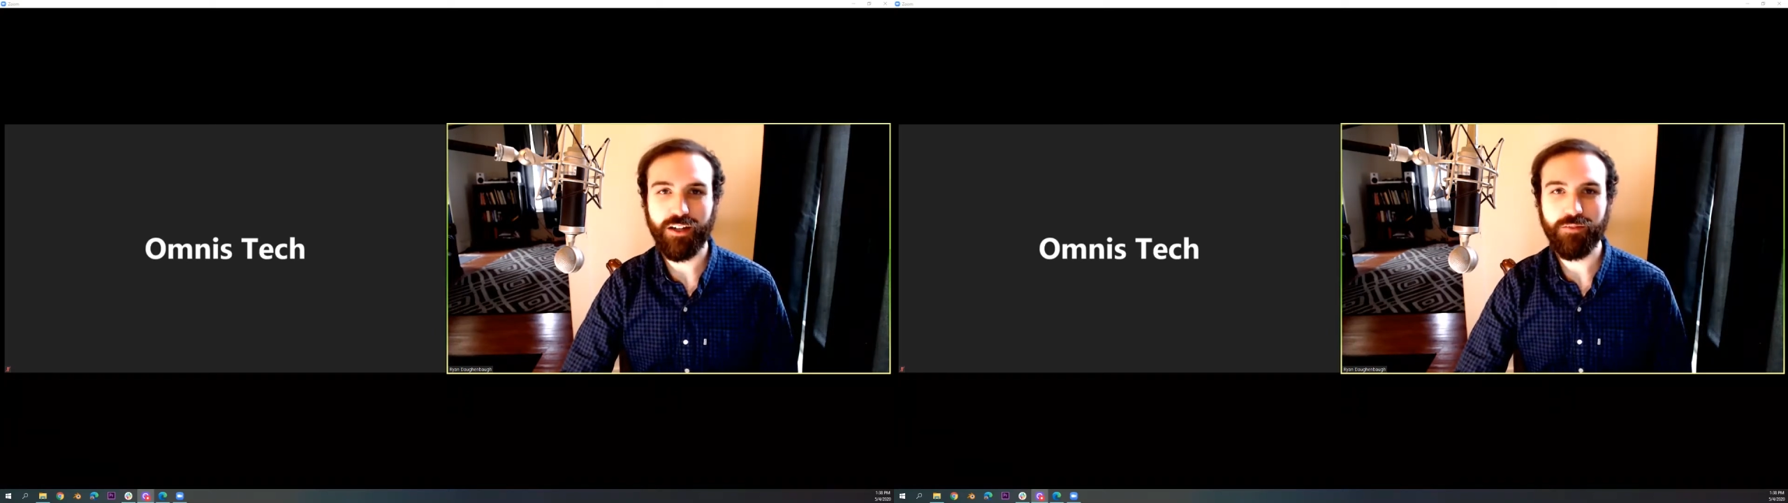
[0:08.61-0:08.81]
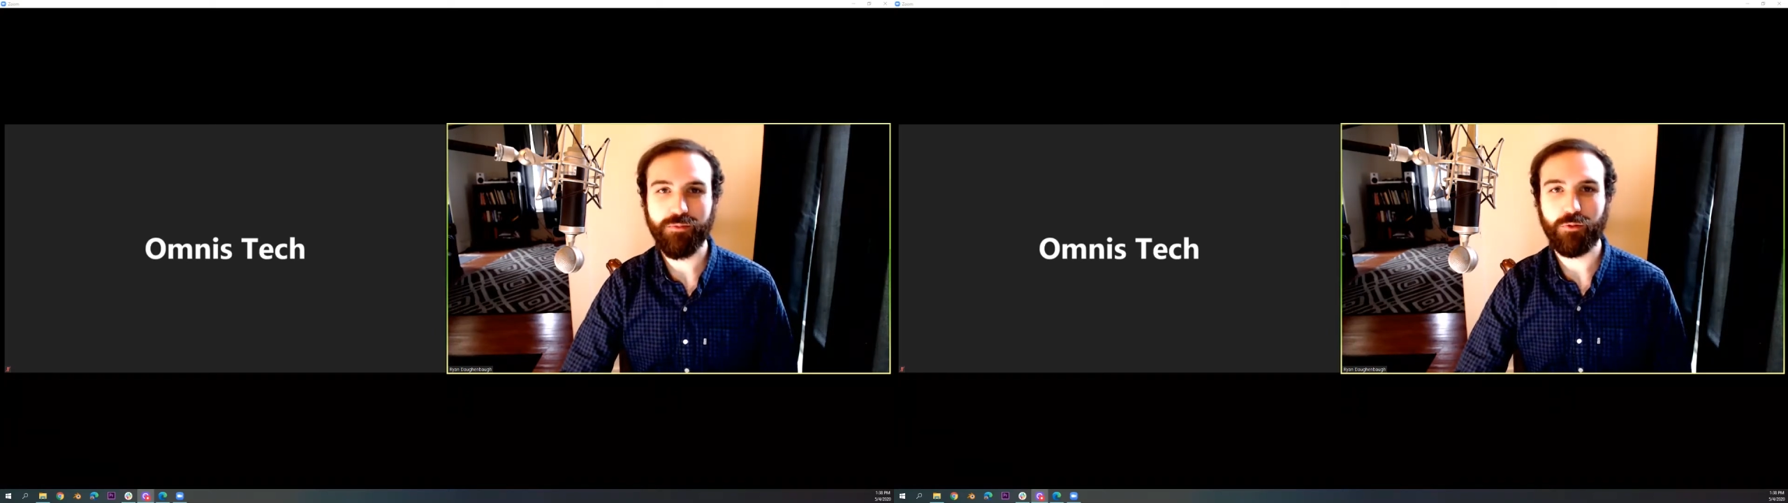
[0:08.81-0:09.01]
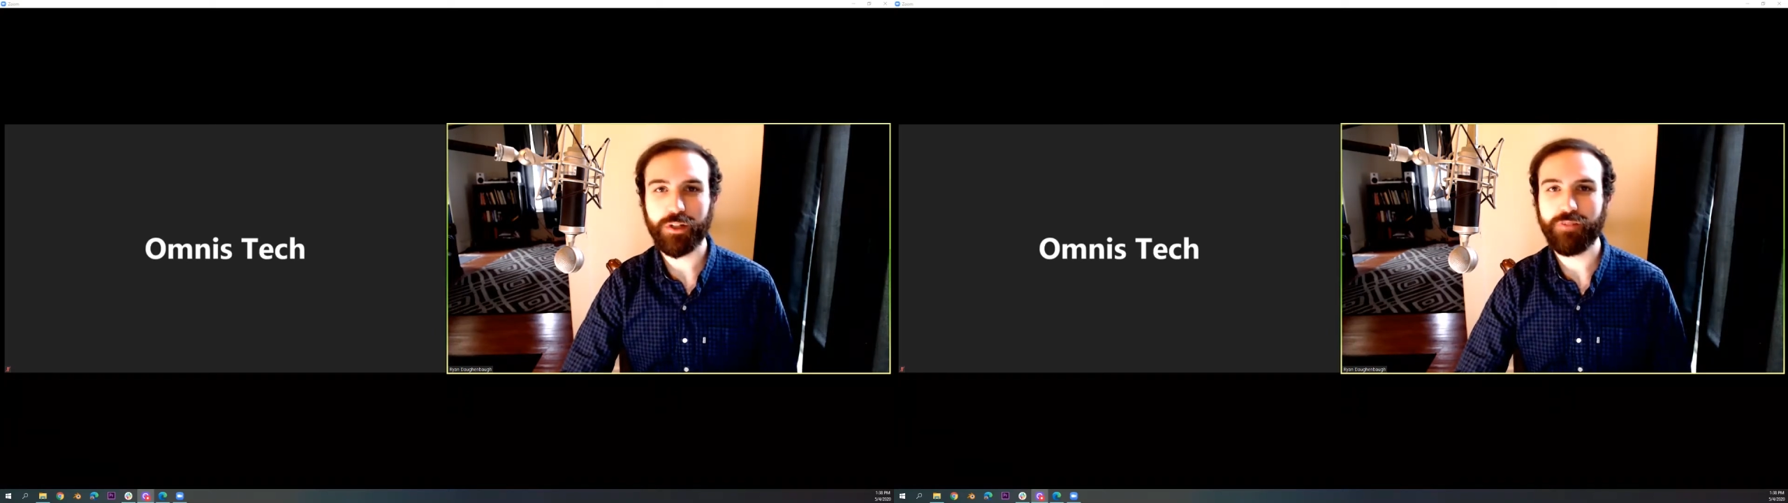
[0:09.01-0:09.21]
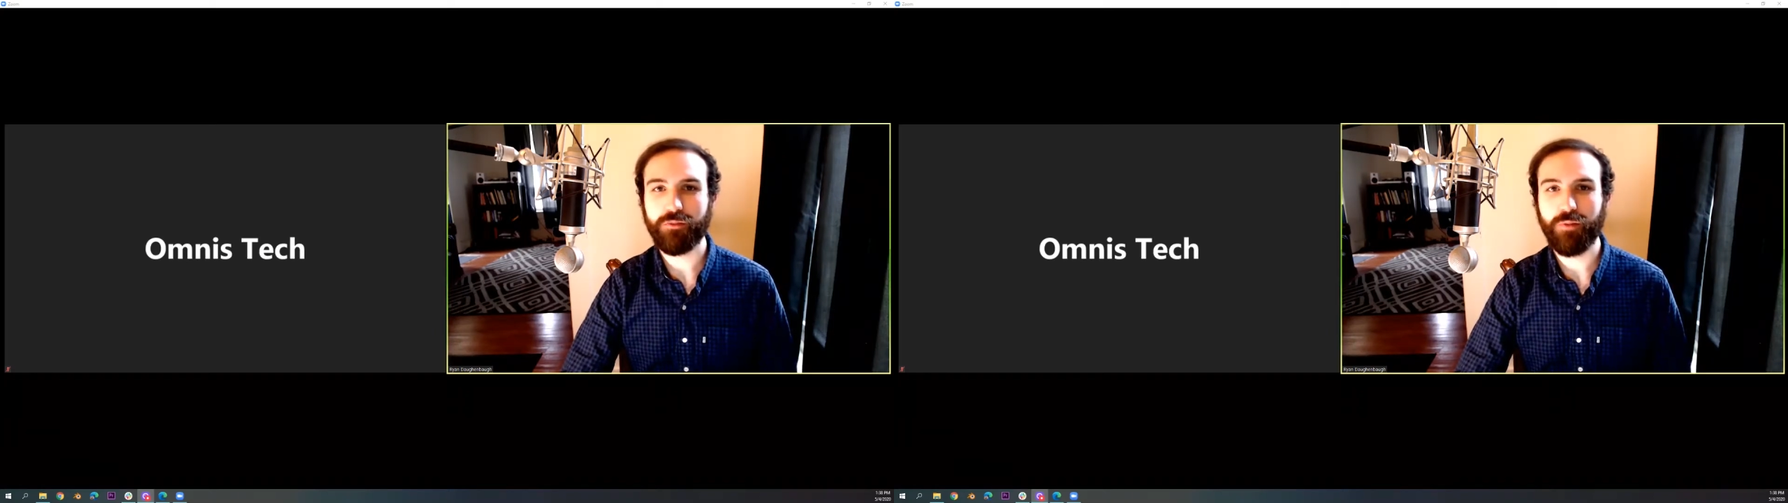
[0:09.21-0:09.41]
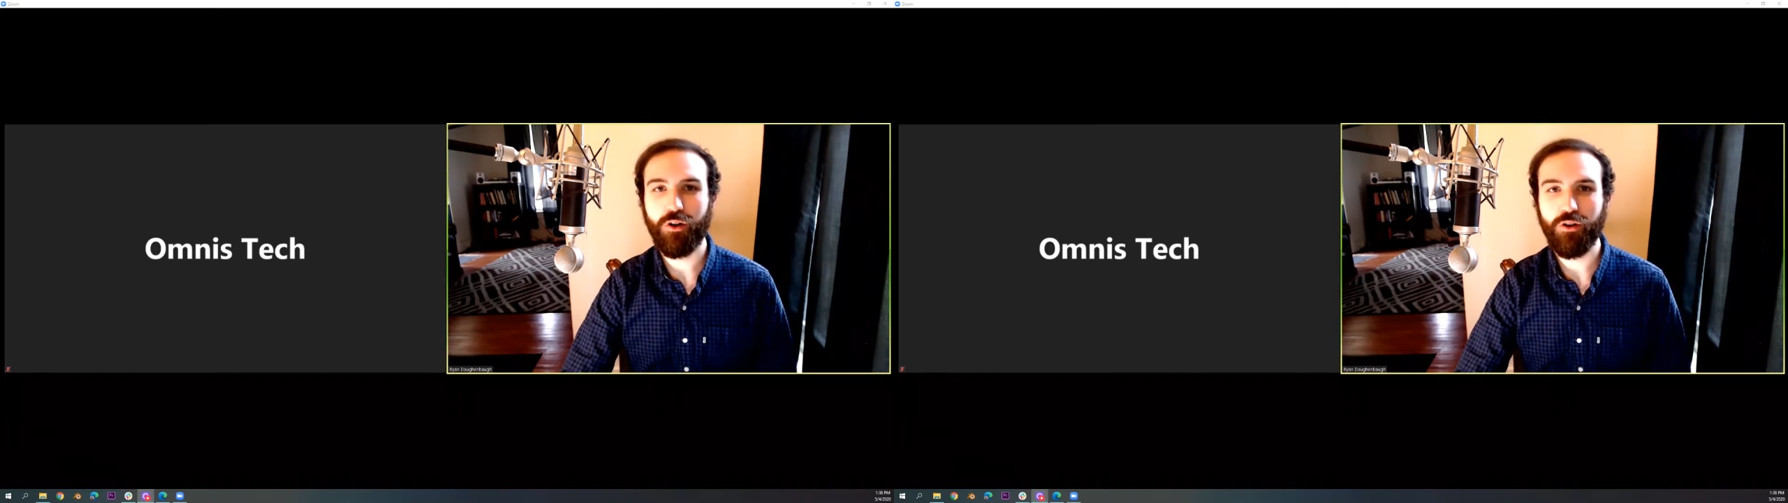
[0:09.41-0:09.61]
but working from
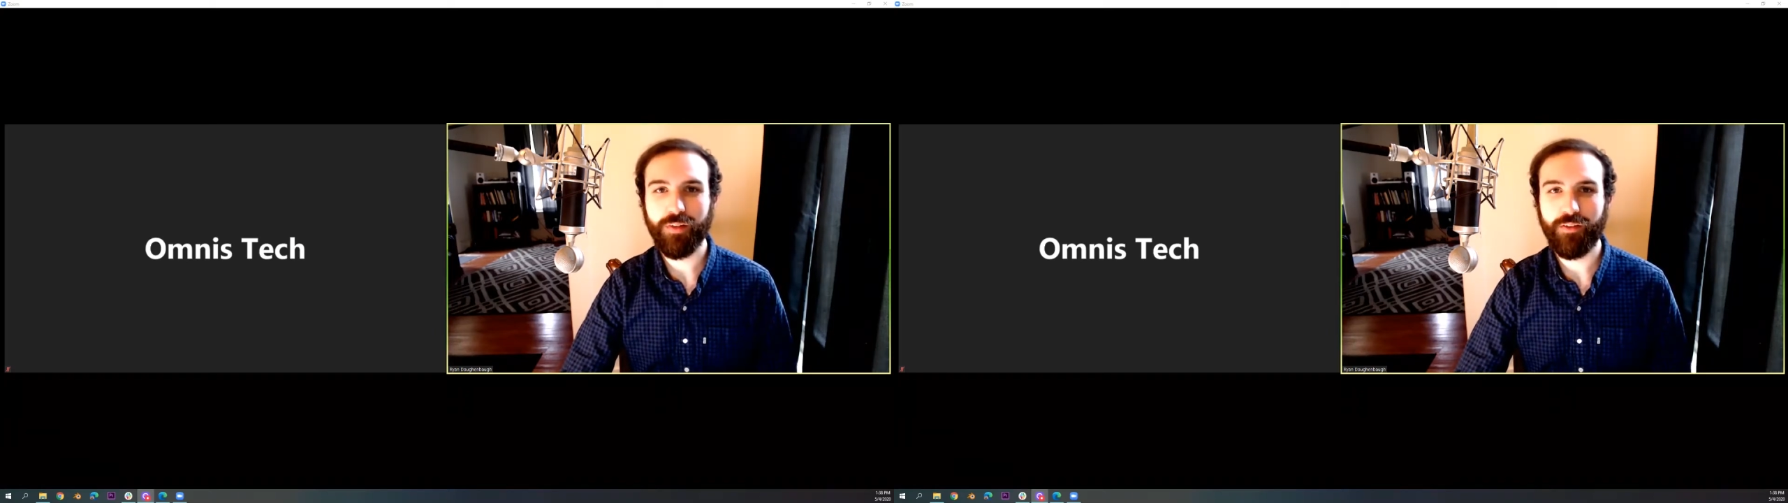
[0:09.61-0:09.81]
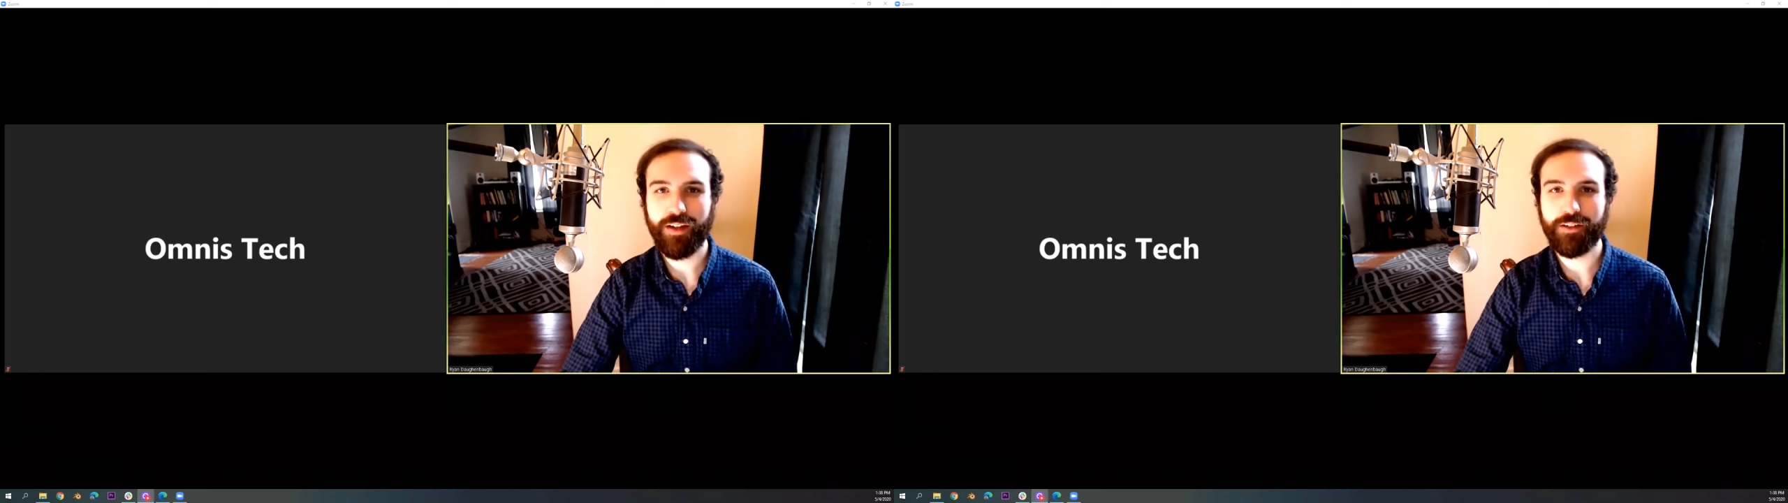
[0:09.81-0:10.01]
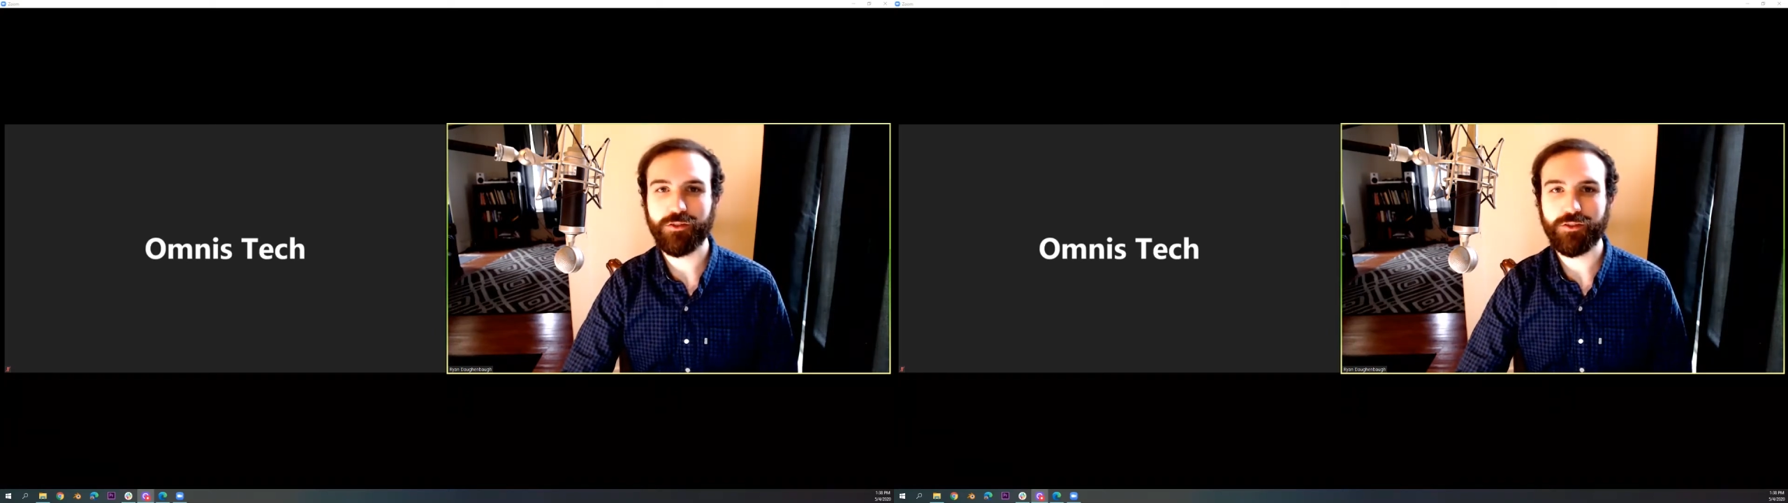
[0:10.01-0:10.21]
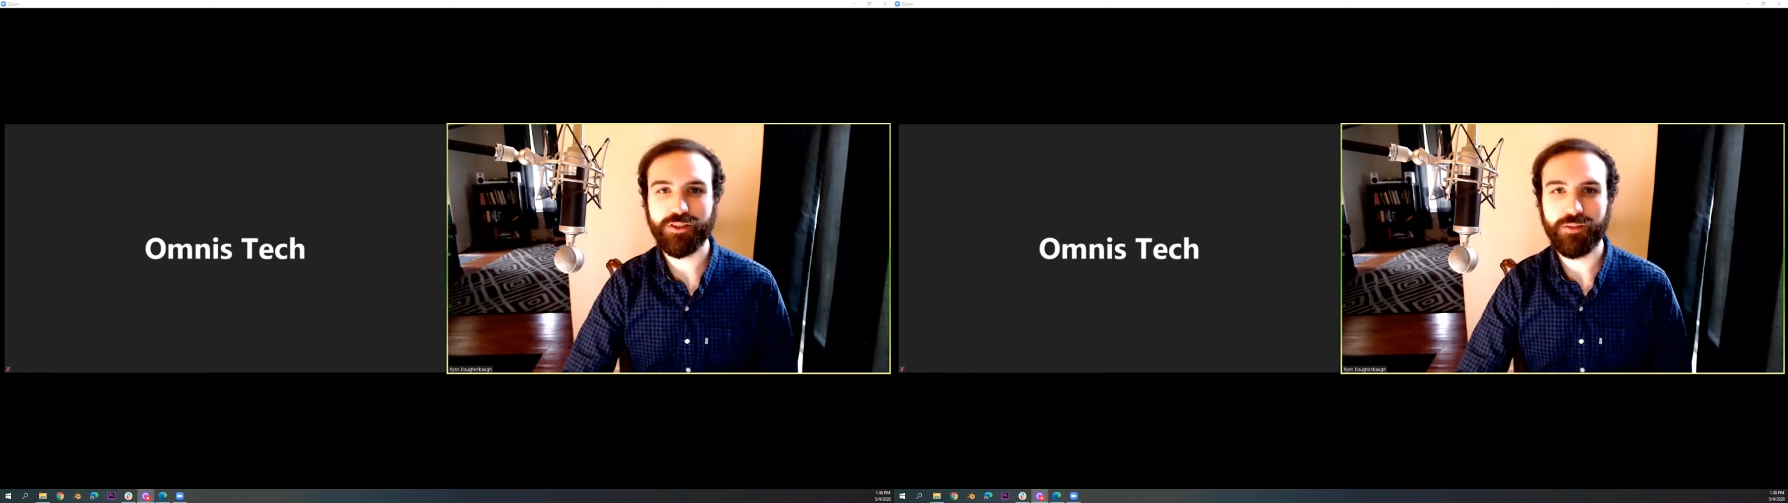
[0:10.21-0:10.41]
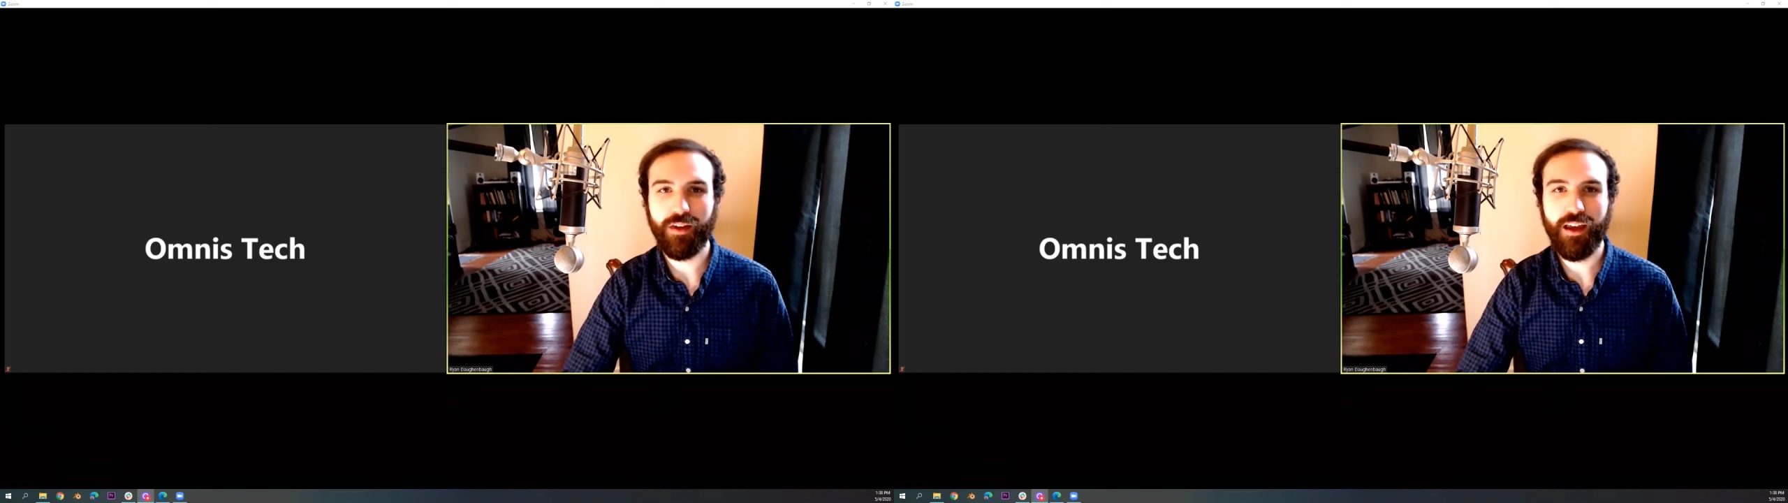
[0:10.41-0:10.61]
home, I've had to learn some